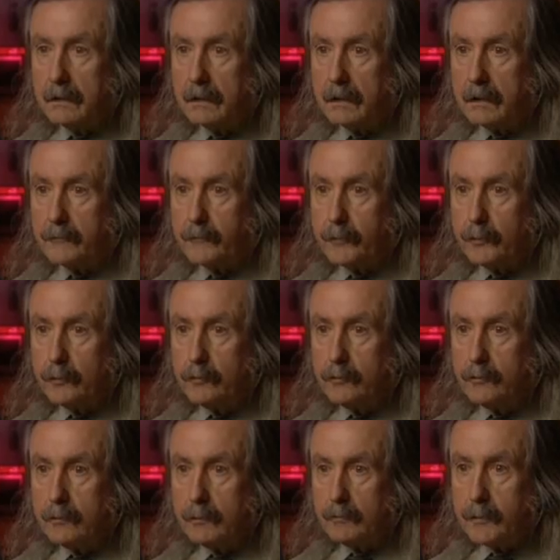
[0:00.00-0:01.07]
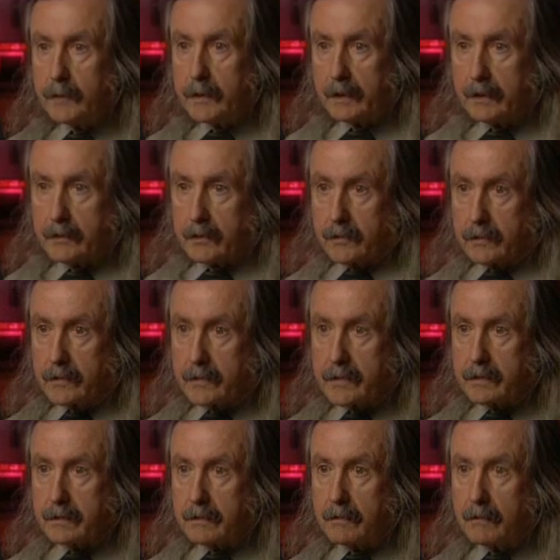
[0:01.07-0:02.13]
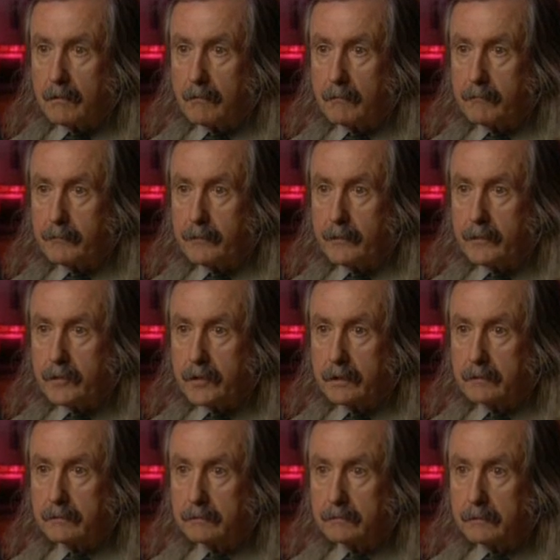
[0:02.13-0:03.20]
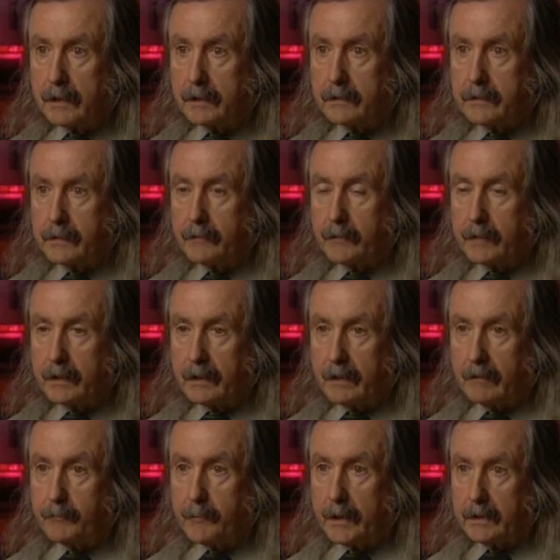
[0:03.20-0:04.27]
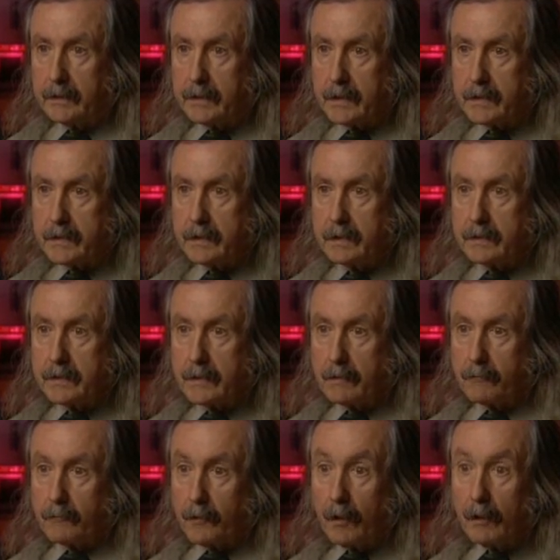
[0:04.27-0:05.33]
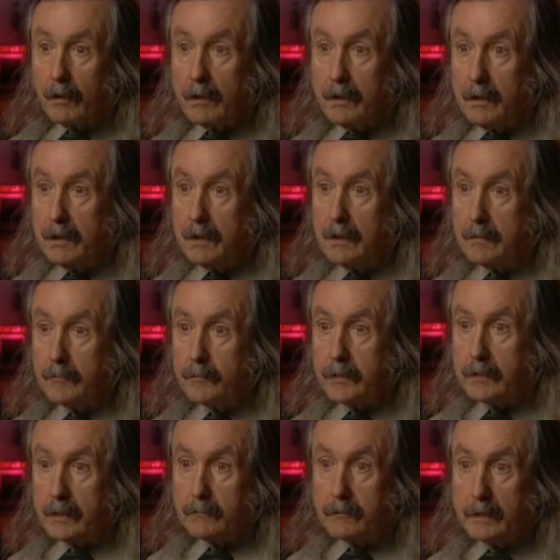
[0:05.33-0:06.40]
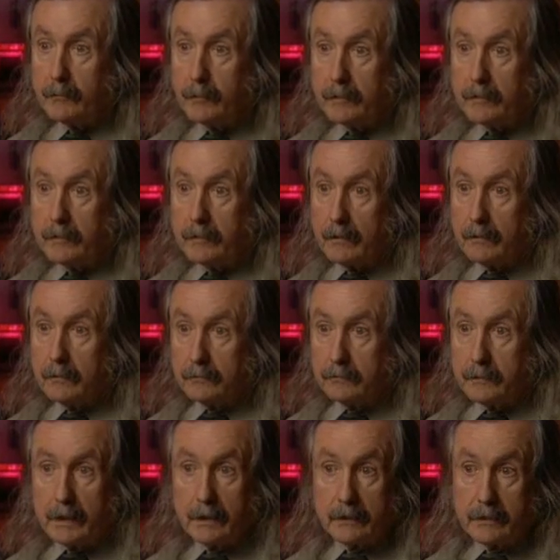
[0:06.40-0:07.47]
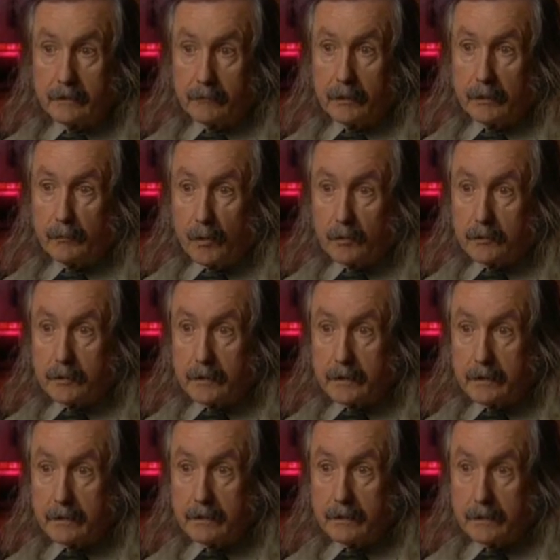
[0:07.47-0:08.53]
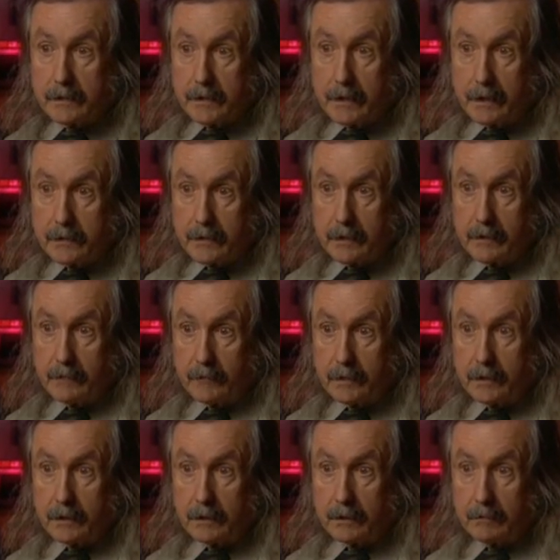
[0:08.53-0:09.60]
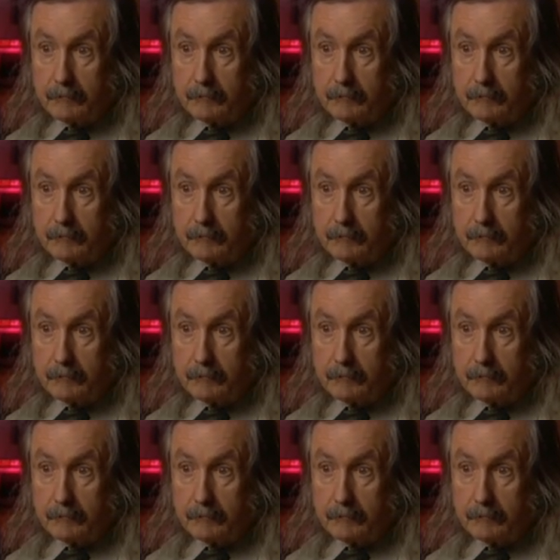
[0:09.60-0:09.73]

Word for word: A few predictions of general relativity have been tested so far, but only with relatively moderate sensitivity.